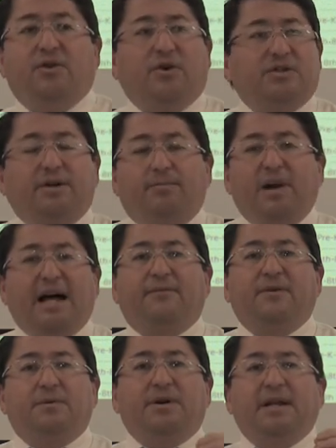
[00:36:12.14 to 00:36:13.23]
those are
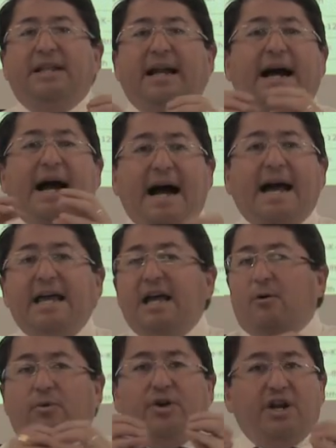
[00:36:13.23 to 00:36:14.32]
platforms that
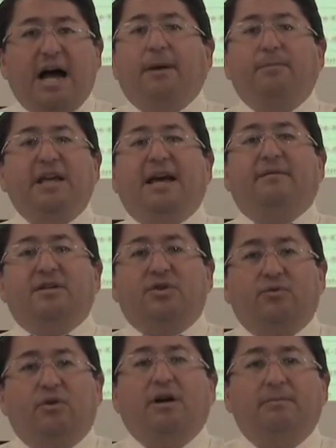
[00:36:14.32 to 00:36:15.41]
I would not be able to
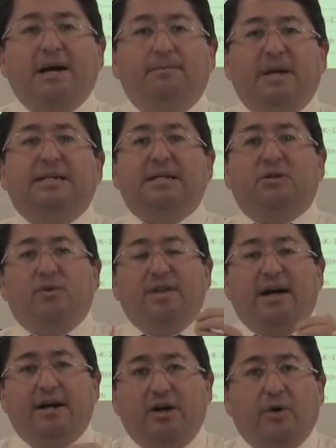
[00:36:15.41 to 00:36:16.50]
run my business
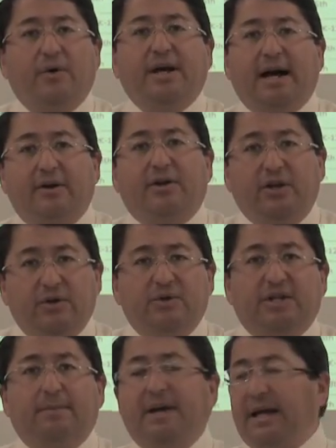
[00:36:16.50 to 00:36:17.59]
without knowing how to
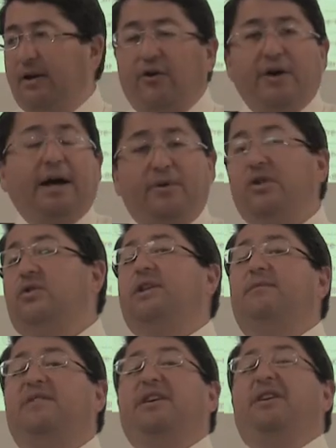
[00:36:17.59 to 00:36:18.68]
use them and knowing how to use
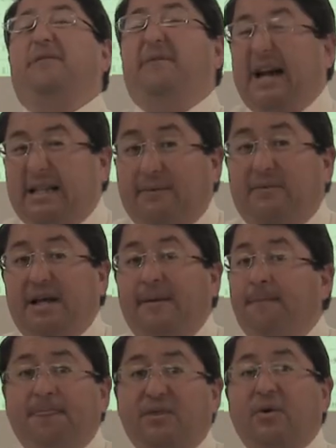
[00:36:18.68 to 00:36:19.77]
them very
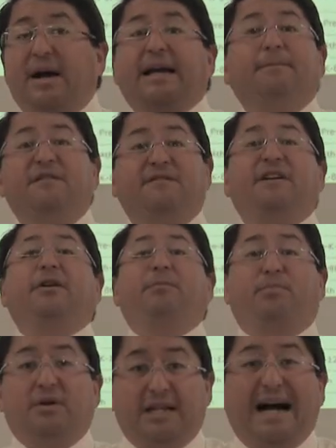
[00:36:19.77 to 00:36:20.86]
effectively so I can be very
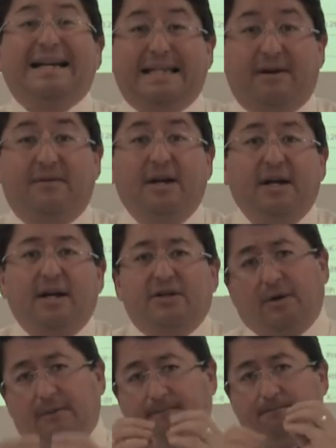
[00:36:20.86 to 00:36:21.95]
productive.
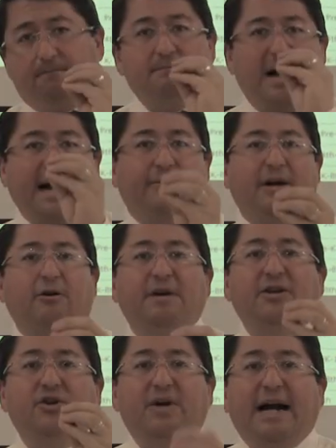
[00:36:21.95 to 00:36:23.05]
So I
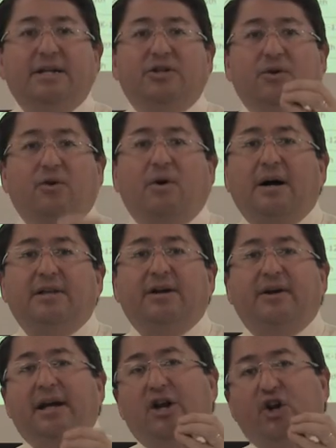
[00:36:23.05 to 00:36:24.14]
recommend you guys to go out
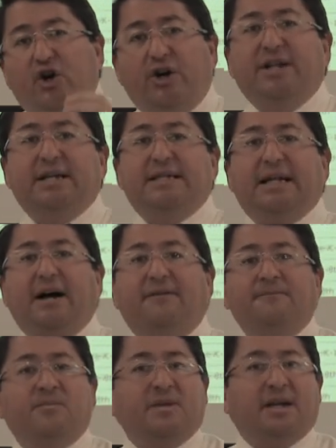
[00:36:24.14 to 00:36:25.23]
there and learn this
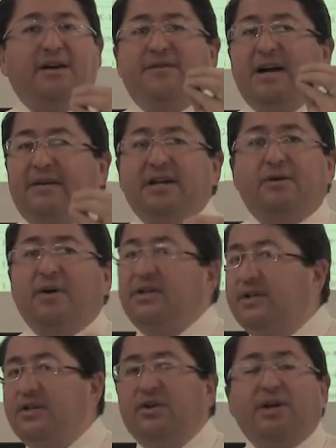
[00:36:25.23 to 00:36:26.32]
stuff. If you have any
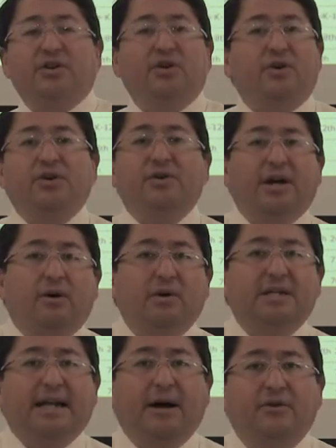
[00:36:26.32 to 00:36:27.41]
questions, you, you know you can
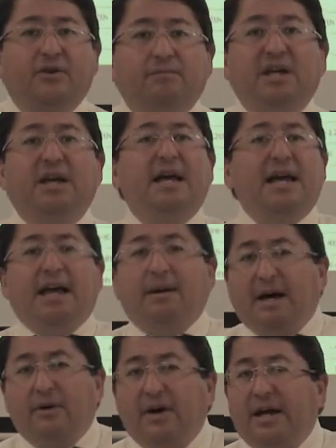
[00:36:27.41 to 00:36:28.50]
always count on me. And
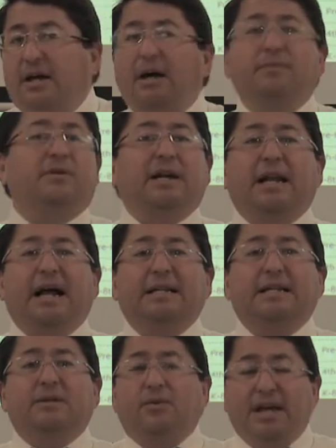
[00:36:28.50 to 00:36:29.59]
by the way, come to the
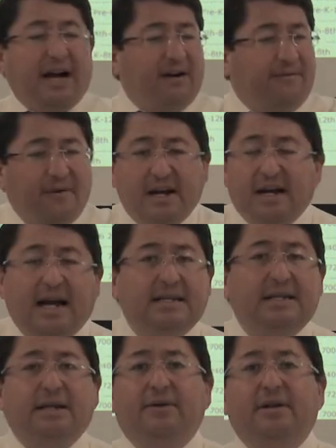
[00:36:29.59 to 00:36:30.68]
classes. We have free
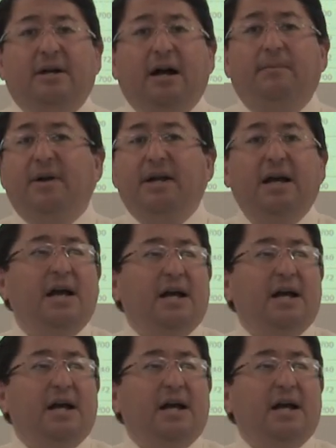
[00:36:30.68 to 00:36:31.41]
classes here in the company.